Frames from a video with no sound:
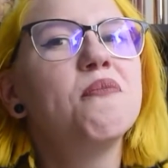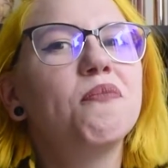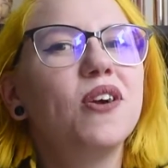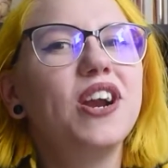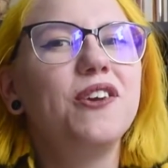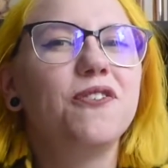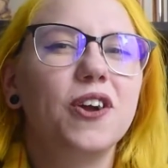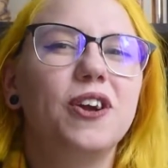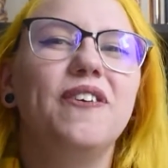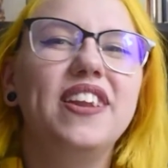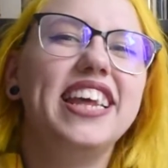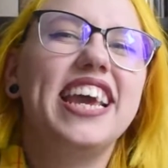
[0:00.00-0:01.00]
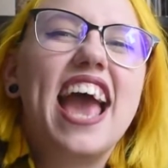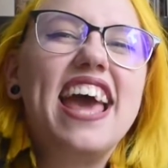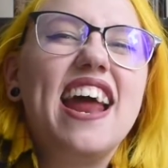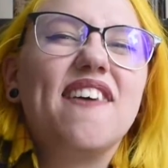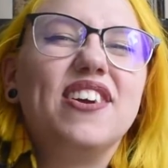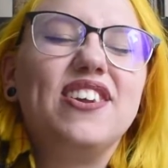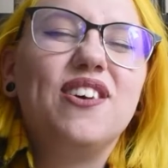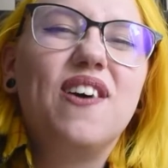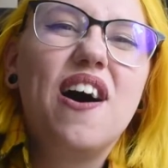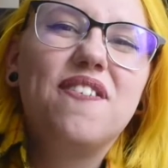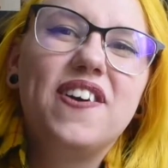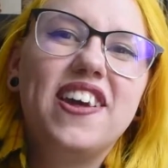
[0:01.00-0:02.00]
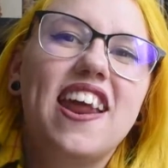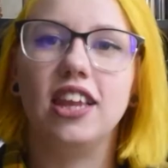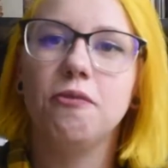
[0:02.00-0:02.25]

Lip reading: pretty frequently and every so often.